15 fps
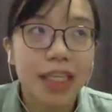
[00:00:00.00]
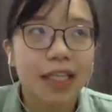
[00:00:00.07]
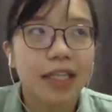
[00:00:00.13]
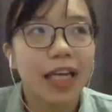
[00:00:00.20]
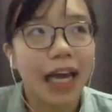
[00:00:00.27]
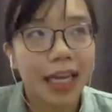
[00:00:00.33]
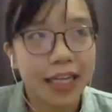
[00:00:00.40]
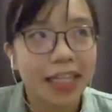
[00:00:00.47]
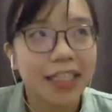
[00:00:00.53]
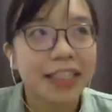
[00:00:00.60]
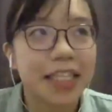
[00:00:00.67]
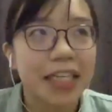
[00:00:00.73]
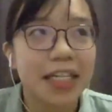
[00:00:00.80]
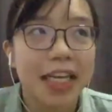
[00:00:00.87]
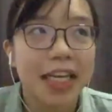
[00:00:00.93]
I can
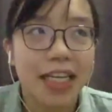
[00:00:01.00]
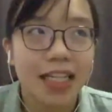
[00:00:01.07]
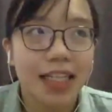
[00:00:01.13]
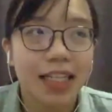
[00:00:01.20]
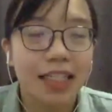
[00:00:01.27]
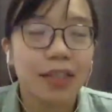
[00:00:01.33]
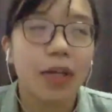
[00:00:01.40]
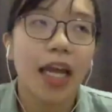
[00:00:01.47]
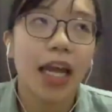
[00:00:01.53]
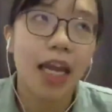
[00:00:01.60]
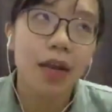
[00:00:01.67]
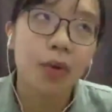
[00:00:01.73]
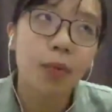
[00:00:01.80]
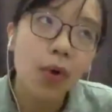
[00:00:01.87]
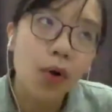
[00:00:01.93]
say that
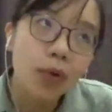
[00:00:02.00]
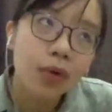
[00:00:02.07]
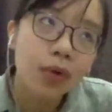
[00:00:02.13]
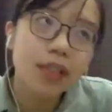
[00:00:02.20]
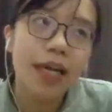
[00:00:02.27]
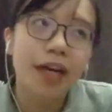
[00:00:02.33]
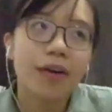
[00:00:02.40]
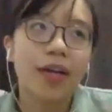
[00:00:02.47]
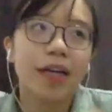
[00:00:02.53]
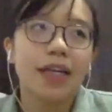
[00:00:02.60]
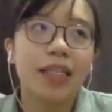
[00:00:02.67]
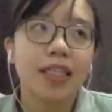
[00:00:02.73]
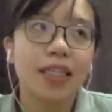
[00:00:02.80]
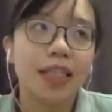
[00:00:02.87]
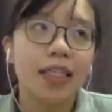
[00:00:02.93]
it won't
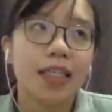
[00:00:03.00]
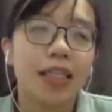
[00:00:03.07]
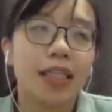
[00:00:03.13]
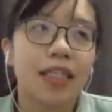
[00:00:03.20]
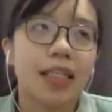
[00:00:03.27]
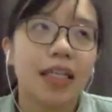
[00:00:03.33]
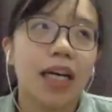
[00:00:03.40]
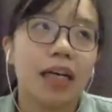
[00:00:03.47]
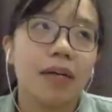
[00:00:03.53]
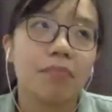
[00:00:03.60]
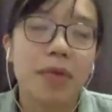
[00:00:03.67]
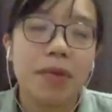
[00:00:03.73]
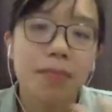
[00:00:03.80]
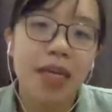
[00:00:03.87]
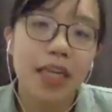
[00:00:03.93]
directly
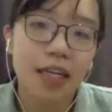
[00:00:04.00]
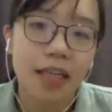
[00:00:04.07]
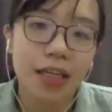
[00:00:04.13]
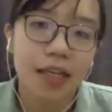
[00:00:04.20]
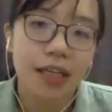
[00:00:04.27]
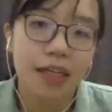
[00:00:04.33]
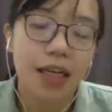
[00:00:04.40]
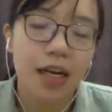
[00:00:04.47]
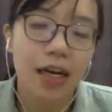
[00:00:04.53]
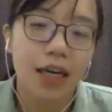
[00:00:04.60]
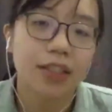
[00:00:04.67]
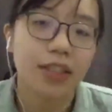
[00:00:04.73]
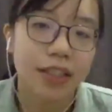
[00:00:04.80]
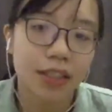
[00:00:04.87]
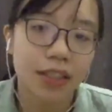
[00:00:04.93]
mimic our
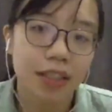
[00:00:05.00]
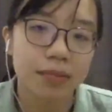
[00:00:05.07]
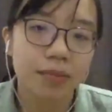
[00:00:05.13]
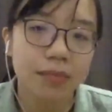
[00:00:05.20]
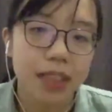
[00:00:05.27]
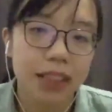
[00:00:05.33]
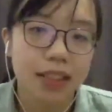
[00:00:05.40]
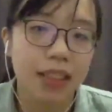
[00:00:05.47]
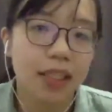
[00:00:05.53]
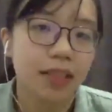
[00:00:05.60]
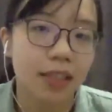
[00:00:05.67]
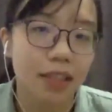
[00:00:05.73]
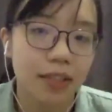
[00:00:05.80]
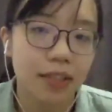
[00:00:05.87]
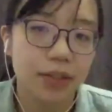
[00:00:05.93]
system, the
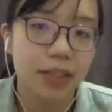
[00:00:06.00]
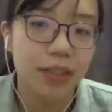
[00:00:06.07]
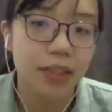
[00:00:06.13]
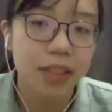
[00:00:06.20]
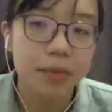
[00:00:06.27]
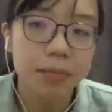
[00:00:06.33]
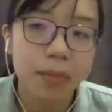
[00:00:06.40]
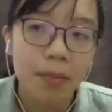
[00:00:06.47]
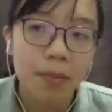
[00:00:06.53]
cells in our system,